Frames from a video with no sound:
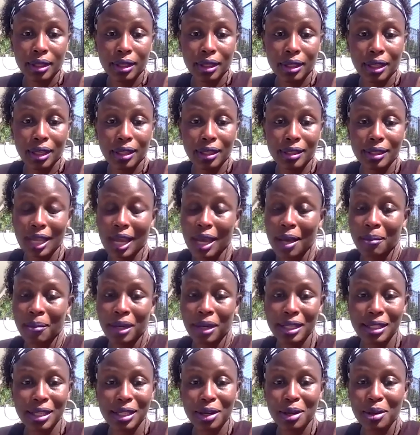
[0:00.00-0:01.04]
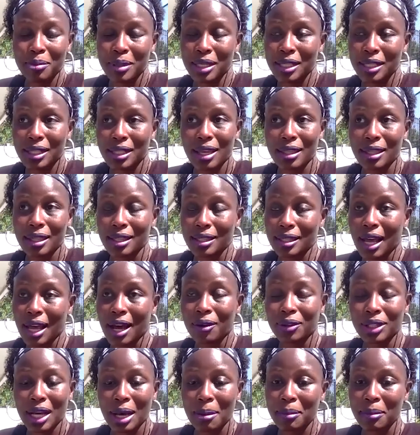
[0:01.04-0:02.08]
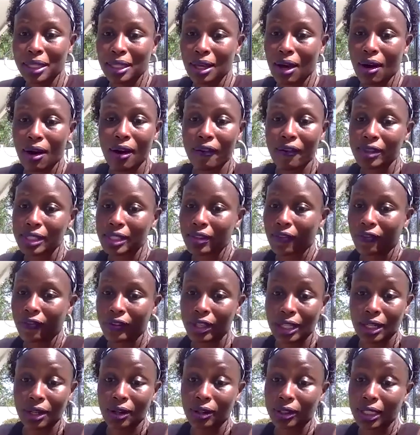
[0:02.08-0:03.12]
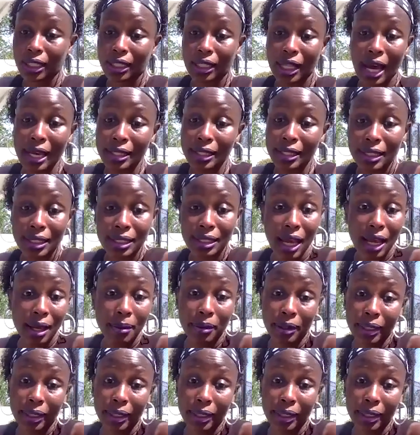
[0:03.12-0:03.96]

And Tom has heard me say this I'll come in the office and flick on the lights, and the